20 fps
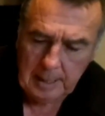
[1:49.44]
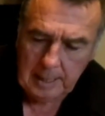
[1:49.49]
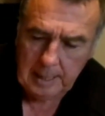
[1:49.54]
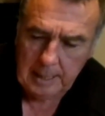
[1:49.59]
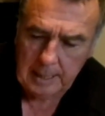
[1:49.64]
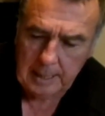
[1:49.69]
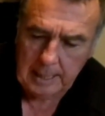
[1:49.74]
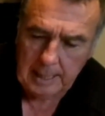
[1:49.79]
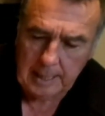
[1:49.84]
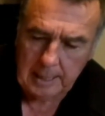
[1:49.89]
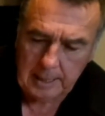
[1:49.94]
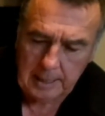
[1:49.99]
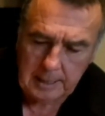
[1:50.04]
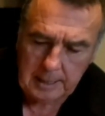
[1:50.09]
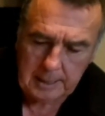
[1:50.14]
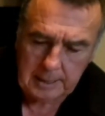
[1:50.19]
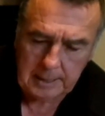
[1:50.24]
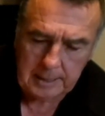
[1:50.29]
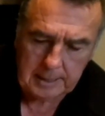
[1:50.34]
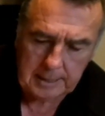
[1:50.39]
And then
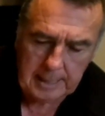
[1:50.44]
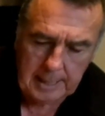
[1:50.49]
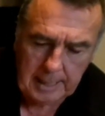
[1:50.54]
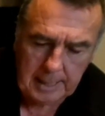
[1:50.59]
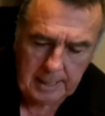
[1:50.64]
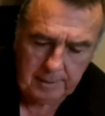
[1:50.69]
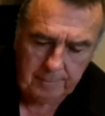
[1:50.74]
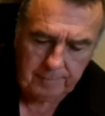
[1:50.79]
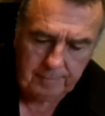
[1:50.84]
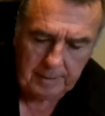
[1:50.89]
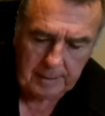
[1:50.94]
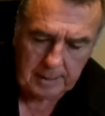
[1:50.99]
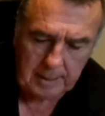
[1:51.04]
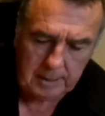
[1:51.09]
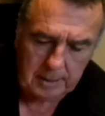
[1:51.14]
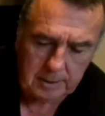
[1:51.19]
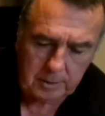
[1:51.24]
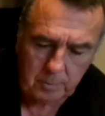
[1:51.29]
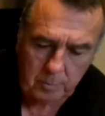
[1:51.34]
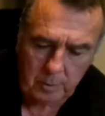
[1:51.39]
take your
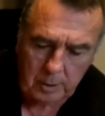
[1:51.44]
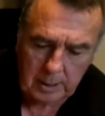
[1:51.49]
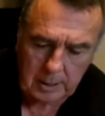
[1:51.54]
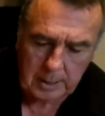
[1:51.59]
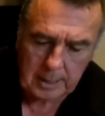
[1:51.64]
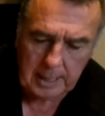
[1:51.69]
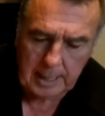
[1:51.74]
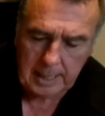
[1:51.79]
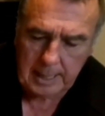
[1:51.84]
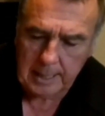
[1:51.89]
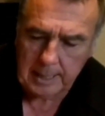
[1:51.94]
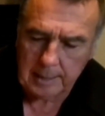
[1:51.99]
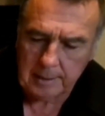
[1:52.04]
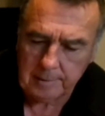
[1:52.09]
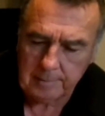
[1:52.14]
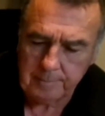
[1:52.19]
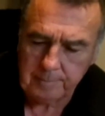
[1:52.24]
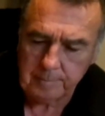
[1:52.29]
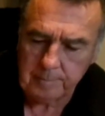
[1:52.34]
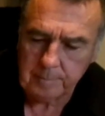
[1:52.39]
fingers and work that in,
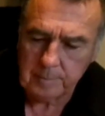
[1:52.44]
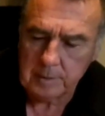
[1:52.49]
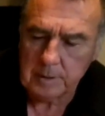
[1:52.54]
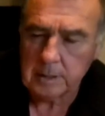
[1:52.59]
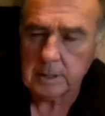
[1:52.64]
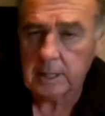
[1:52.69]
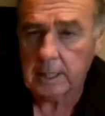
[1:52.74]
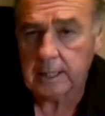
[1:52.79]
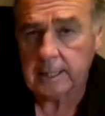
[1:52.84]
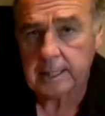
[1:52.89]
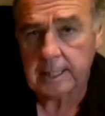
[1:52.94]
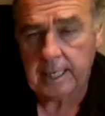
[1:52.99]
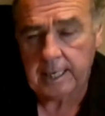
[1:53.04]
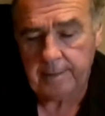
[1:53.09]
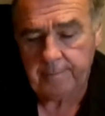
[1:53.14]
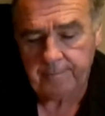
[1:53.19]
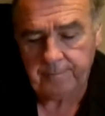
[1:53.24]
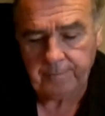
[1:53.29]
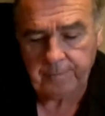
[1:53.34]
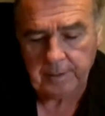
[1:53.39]
just like
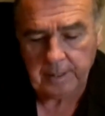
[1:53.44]
that.